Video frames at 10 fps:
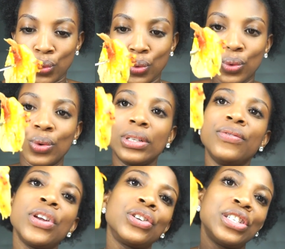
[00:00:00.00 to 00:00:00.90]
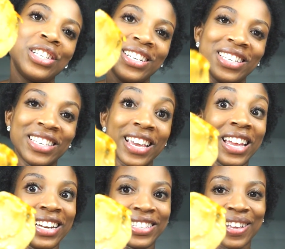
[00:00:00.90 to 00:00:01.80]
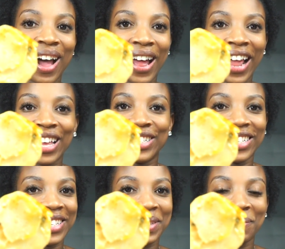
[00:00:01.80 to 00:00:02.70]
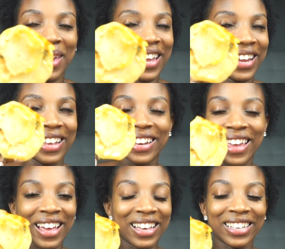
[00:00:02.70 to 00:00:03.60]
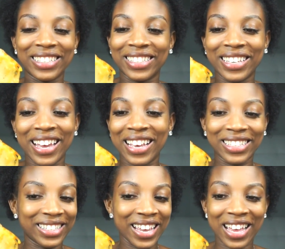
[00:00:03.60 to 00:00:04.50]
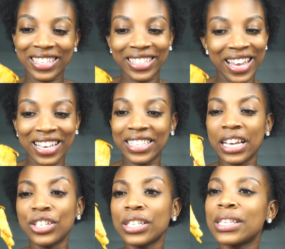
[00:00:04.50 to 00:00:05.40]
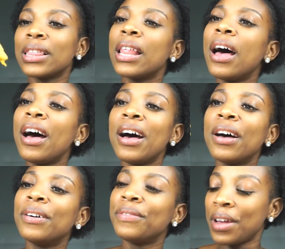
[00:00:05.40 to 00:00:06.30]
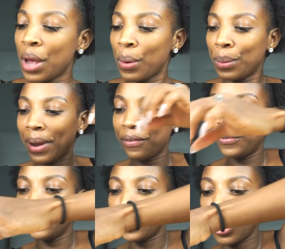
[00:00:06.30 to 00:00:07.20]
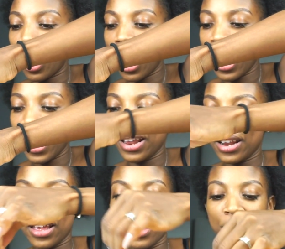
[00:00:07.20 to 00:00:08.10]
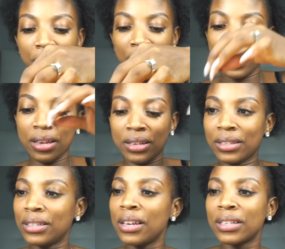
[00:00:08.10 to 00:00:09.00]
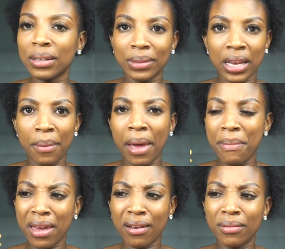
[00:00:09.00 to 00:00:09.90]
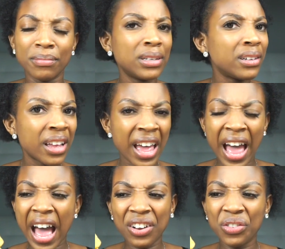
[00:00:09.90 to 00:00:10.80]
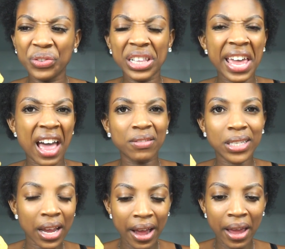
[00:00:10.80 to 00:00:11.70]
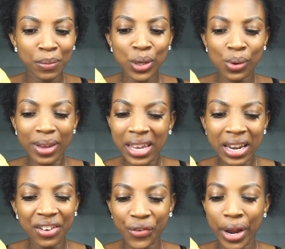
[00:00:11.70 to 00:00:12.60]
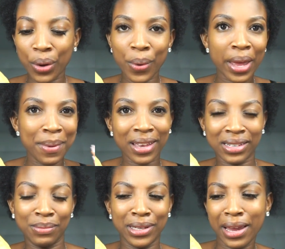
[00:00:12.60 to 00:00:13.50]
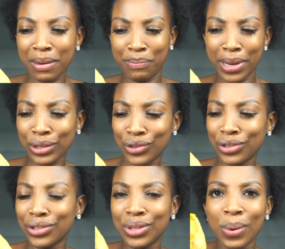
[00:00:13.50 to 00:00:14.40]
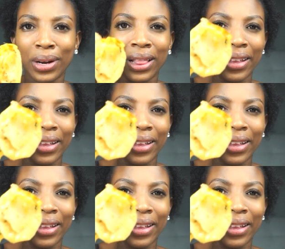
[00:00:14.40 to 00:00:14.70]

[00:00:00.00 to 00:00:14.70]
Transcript: Ooh, it's very cheesy and it's hot. I just made it. Yes, yes, yes, yes. I just love when my food are hot because sometimes I make them. I don't really have time to eat it right away because I'm taking pictures, doing all